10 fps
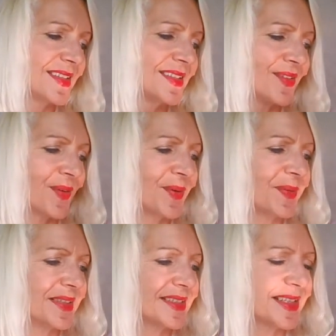Sorry, so
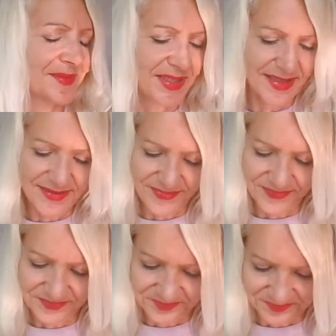wanted to come out.
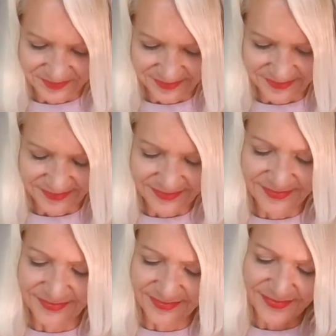Hmm,
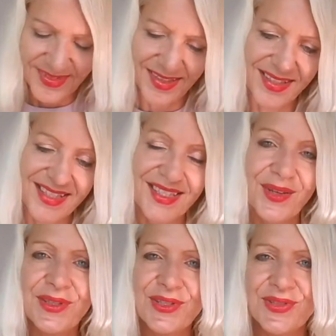
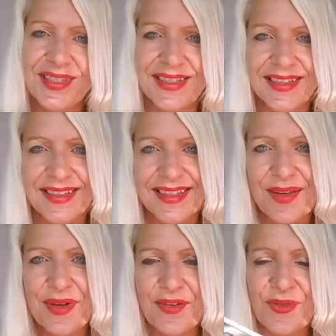so interesting. This
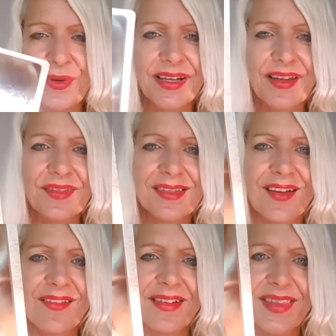came out for one other
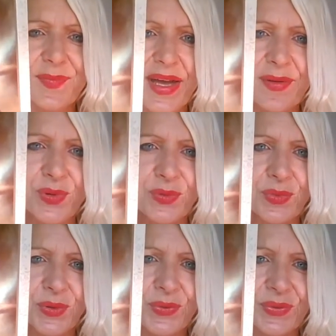sign, the bamboo
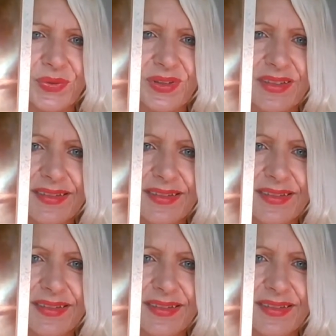moon.